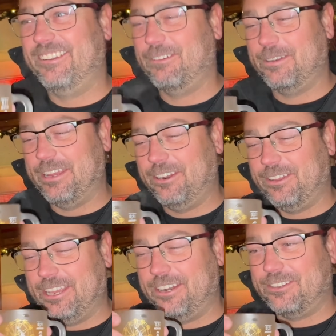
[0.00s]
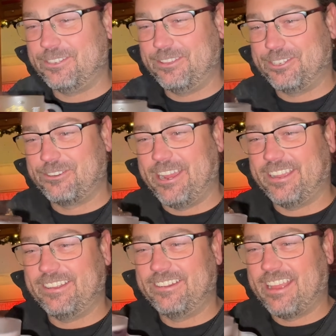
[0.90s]
It'll do the trick.
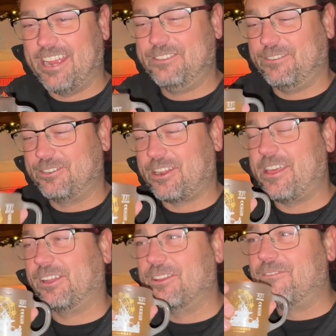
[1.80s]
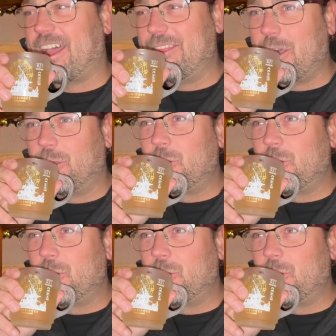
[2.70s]
I do want to try that Glühwein though.